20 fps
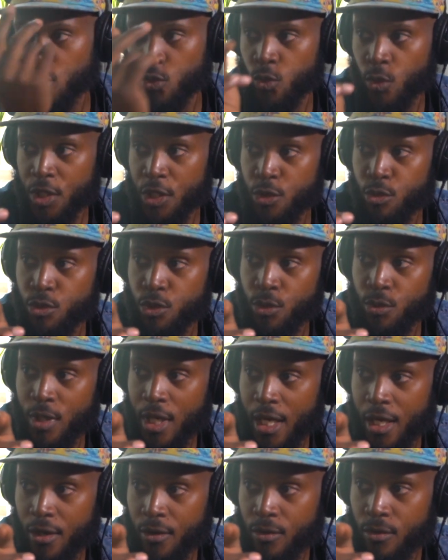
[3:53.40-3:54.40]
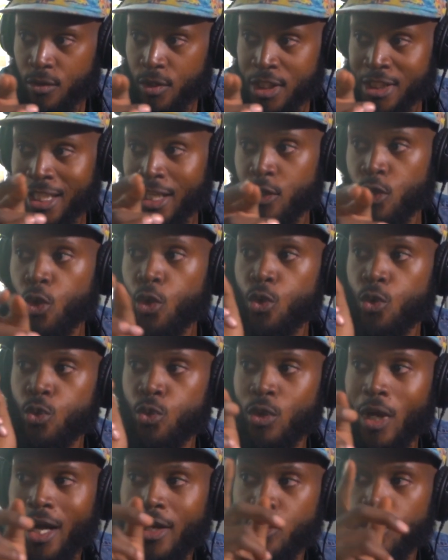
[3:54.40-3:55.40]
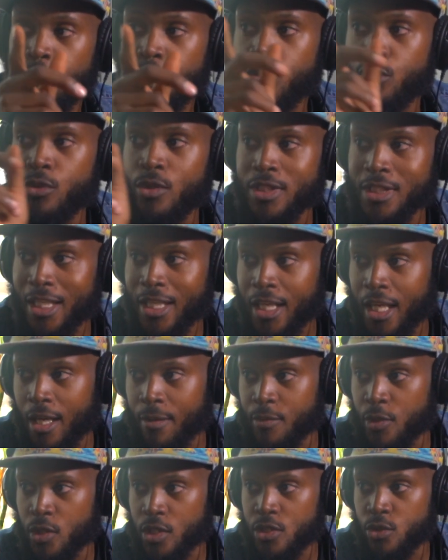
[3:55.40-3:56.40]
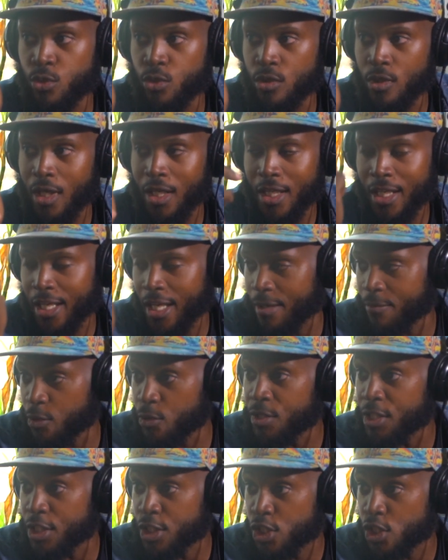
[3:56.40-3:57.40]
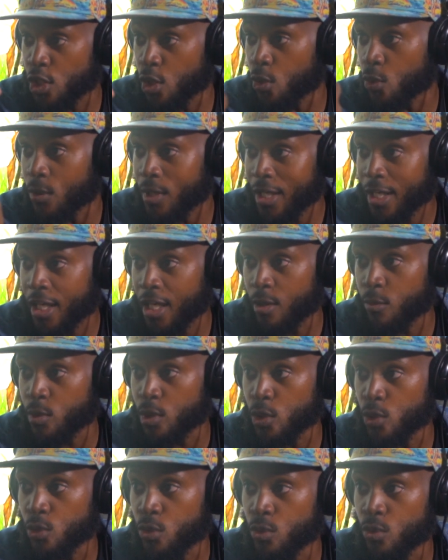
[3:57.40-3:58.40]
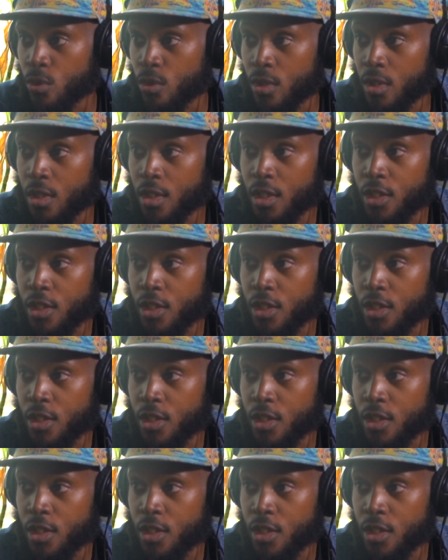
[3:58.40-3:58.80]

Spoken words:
and so what do you do now? Because I know you because you did a show and I came with Lou.